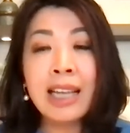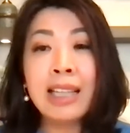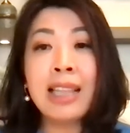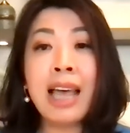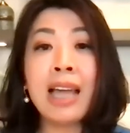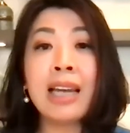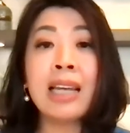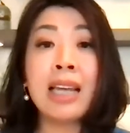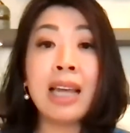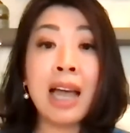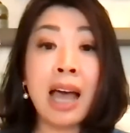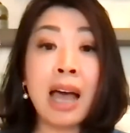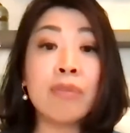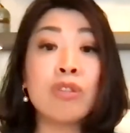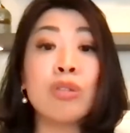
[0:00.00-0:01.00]
Then he
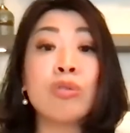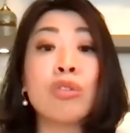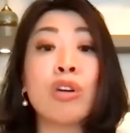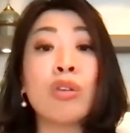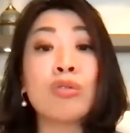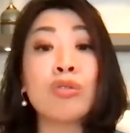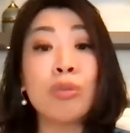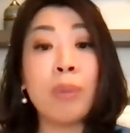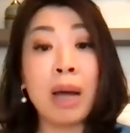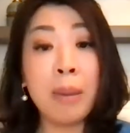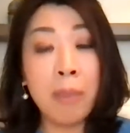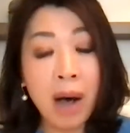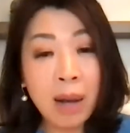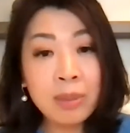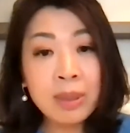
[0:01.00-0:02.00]
had to go to my
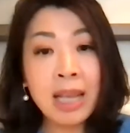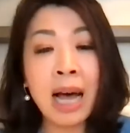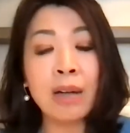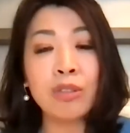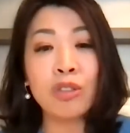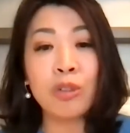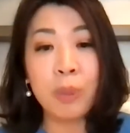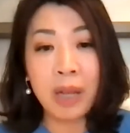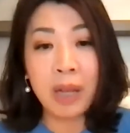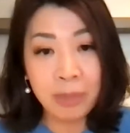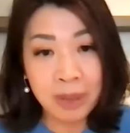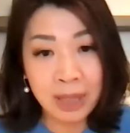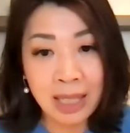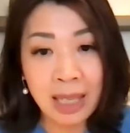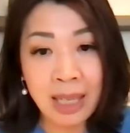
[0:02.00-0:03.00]
mom's house to pick up
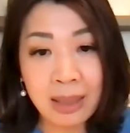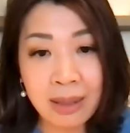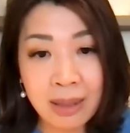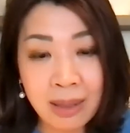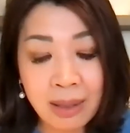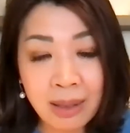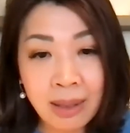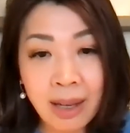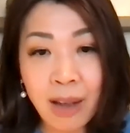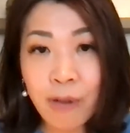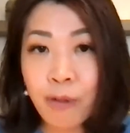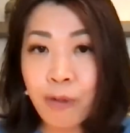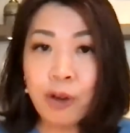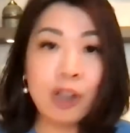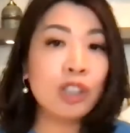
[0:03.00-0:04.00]
the kids
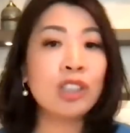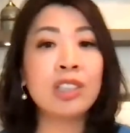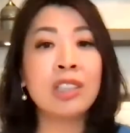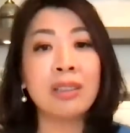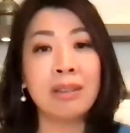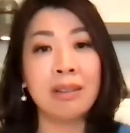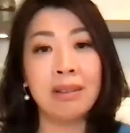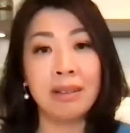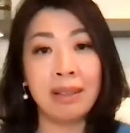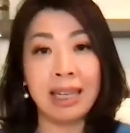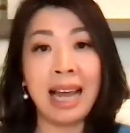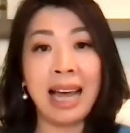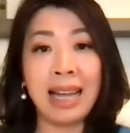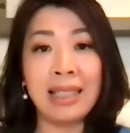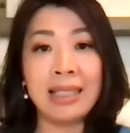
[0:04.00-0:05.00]
and finish the
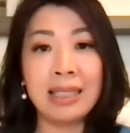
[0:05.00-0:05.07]
night.